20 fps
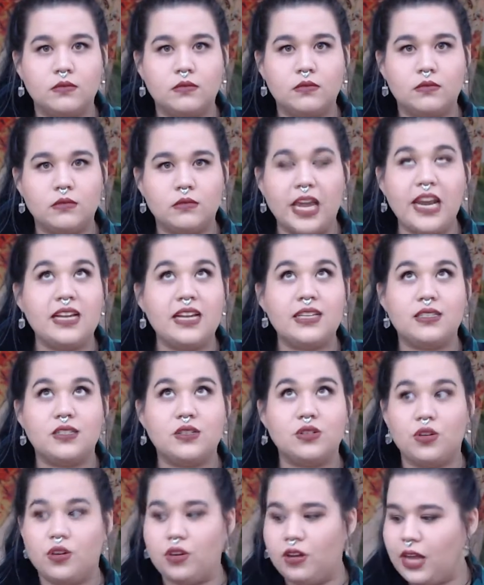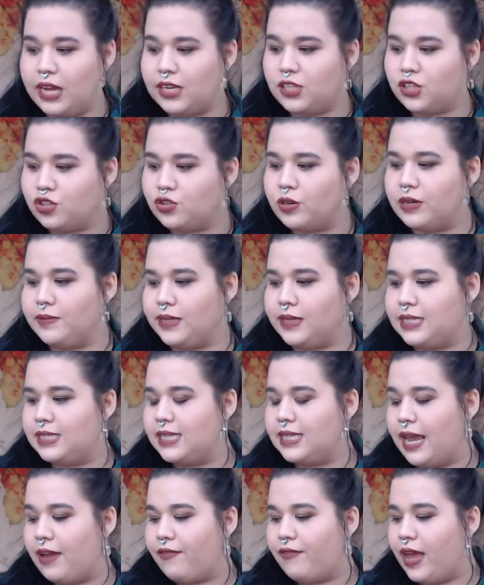It is extremely
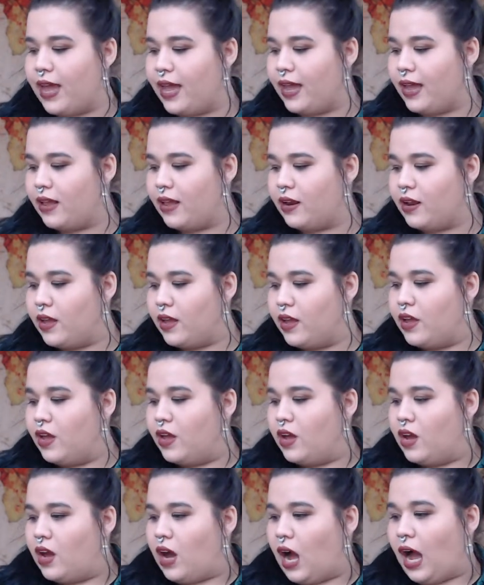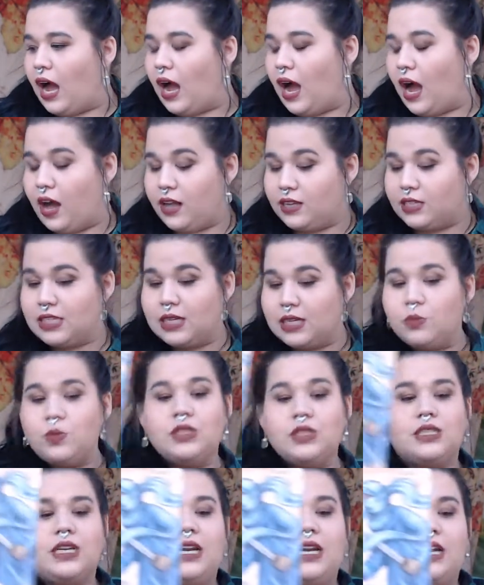safe. And if someone's going to